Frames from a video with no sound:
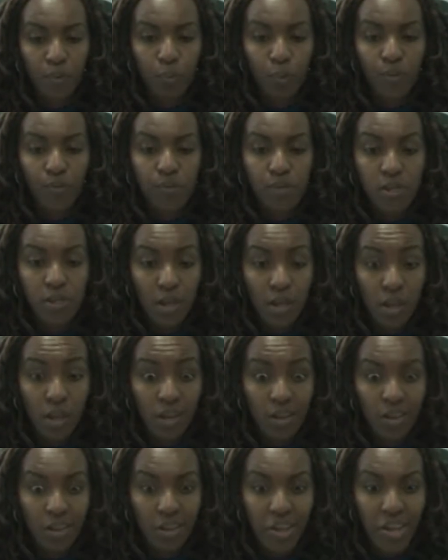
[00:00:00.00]
We've
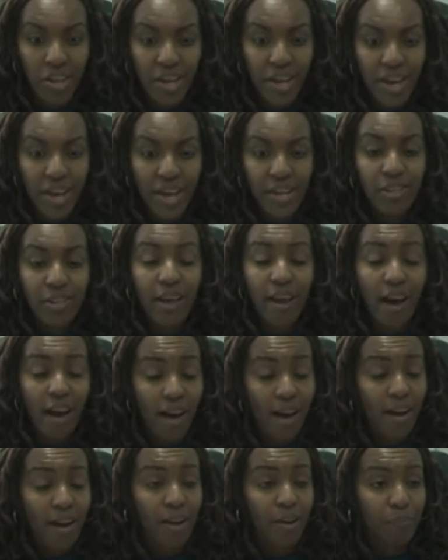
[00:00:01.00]
seen, and there
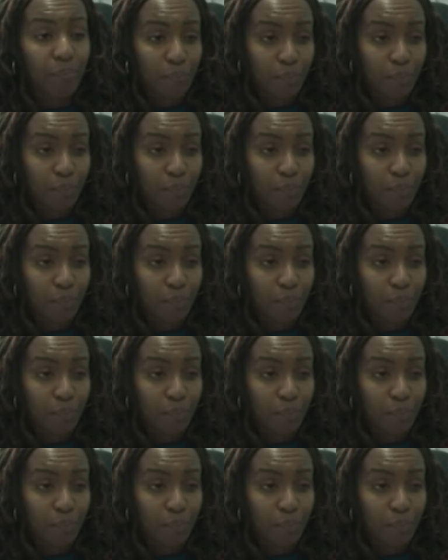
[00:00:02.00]
are